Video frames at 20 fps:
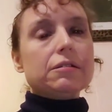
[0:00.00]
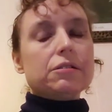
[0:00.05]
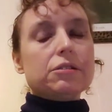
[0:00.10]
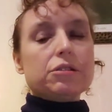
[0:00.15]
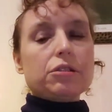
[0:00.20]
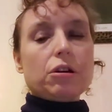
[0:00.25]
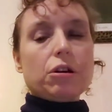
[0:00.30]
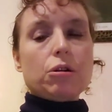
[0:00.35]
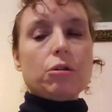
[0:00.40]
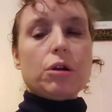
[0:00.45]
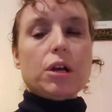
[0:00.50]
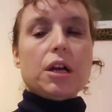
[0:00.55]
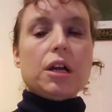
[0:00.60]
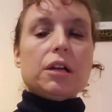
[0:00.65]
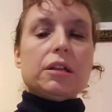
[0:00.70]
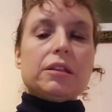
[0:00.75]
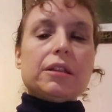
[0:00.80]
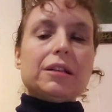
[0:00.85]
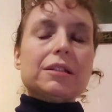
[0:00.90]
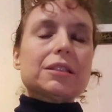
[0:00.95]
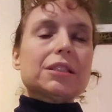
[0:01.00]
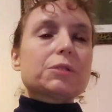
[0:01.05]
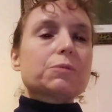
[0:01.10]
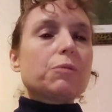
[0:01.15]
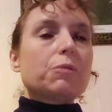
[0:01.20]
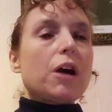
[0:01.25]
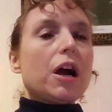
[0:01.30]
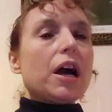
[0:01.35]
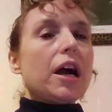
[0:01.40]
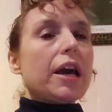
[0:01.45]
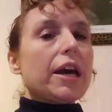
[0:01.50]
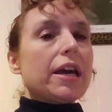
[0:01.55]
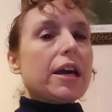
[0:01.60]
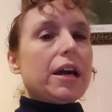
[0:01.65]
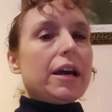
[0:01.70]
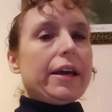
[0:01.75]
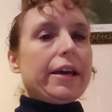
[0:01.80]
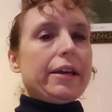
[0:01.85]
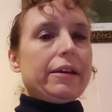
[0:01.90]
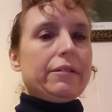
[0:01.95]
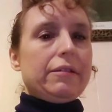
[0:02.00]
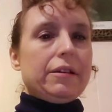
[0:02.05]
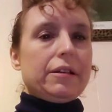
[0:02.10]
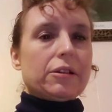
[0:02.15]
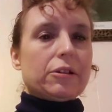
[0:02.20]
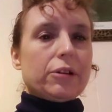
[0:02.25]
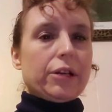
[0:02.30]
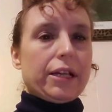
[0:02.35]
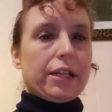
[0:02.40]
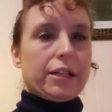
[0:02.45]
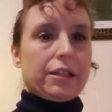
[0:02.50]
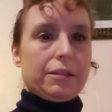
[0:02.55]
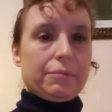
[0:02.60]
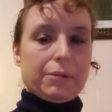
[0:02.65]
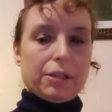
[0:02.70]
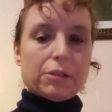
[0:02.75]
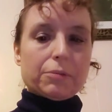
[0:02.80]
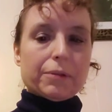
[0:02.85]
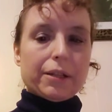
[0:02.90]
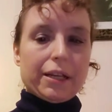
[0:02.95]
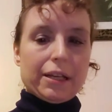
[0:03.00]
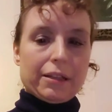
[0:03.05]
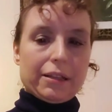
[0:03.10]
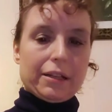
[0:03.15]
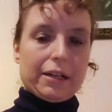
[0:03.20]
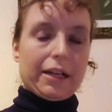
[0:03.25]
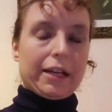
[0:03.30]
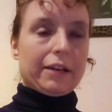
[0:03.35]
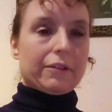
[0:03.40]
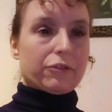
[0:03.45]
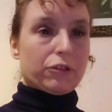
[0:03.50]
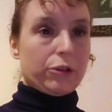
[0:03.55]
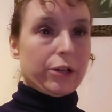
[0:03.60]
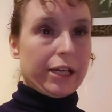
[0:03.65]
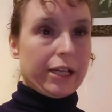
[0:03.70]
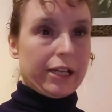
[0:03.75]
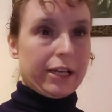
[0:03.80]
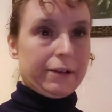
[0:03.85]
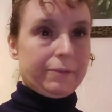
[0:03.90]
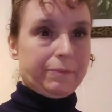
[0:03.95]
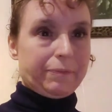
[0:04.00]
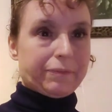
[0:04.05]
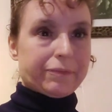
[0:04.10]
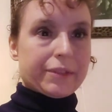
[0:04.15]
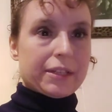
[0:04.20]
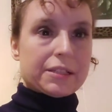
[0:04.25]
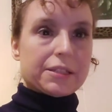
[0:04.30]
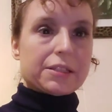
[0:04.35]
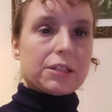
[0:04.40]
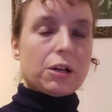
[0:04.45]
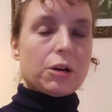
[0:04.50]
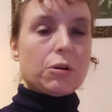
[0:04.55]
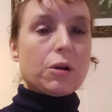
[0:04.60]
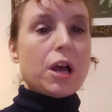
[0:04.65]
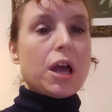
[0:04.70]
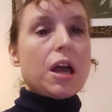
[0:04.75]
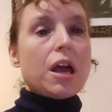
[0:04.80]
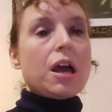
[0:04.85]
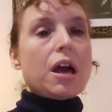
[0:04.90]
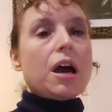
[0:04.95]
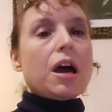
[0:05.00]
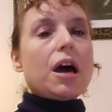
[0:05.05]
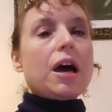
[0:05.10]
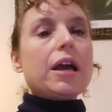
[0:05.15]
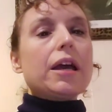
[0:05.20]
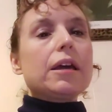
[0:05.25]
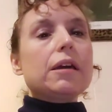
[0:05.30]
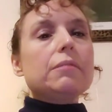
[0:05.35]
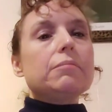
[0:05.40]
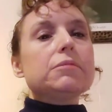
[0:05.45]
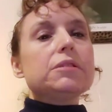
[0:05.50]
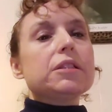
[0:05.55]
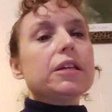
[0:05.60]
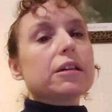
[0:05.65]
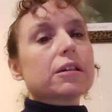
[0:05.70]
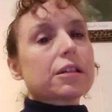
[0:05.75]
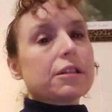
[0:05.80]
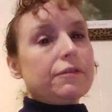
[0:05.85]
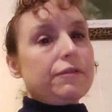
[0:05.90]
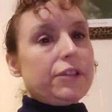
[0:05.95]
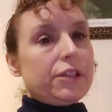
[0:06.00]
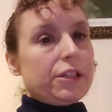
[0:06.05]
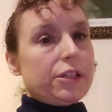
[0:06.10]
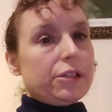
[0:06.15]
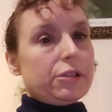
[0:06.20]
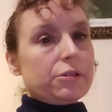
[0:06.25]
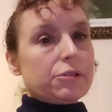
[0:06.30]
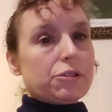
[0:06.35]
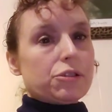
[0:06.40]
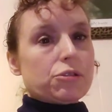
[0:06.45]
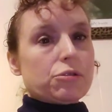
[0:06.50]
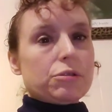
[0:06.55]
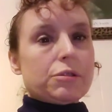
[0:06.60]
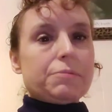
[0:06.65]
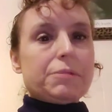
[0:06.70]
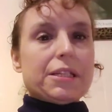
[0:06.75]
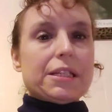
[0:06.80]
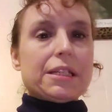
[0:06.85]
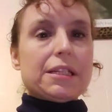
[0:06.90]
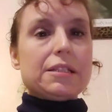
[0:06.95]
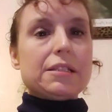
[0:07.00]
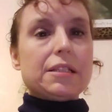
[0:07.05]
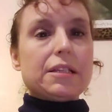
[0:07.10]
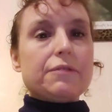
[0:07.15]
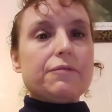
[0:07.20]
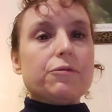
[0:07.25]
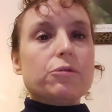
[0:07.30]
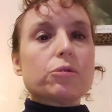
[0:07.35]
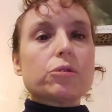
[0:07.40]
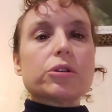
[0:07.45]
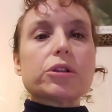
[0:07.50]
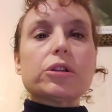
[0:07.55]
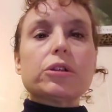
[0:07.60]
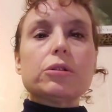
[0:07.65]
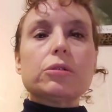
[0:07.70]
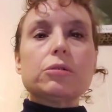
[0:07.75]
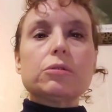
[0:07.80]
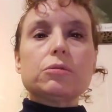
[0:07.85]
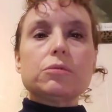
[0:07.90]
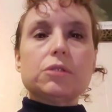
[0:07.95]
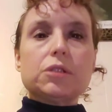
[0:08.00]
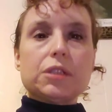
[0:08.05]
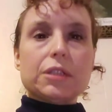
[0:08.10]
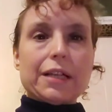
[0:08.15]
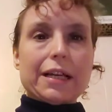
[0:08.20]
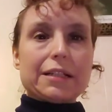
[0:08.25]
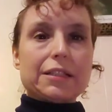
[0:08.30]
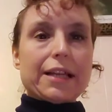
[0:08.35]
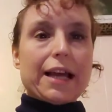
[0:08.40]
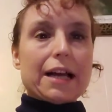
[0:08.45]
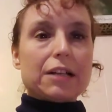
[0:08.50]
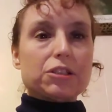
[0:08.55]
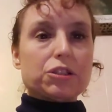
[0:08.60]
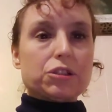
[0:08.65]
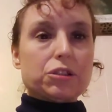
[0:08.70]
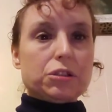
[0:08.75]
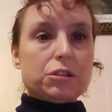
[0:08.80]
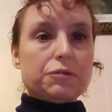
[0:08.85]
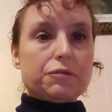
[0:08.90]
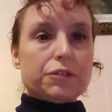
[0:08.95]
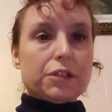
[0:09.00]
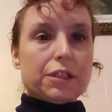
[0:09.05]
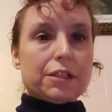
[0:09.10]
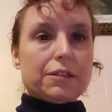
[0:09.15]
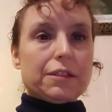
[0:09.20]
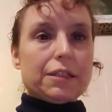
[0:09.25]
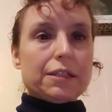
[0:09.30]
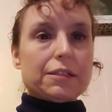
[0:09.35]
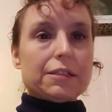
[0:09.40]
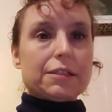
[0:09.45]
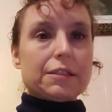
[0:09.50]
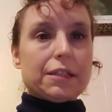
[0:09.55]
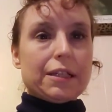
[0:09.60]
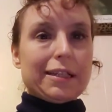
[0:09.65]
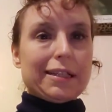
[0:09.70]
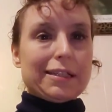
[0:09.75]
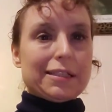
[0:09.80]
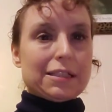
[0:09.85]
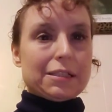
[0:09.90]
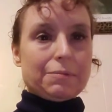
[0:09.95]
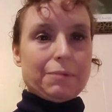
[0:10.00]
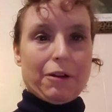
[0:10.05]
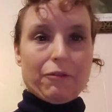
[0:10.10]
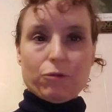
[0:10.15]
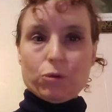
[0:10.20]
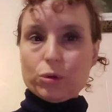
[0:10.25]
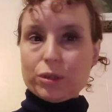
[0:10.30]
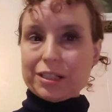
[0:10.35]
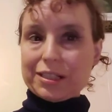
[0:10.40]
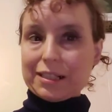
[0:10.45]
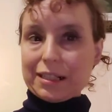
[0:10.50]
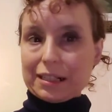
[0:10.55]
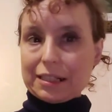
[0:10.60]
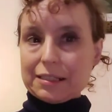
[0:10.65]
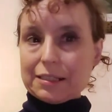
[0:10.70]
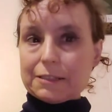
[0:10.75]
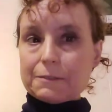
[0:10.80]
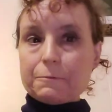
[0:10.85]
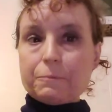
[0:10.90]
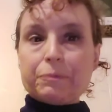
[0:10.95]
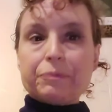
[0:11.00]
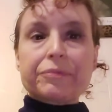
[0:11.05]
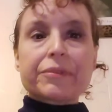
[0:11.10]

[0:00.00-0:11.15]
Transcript: So that's why I created the meal plan that I have created. So I am took a video so it'd be easy for you to attach to the front of this and it's about 40 seconds.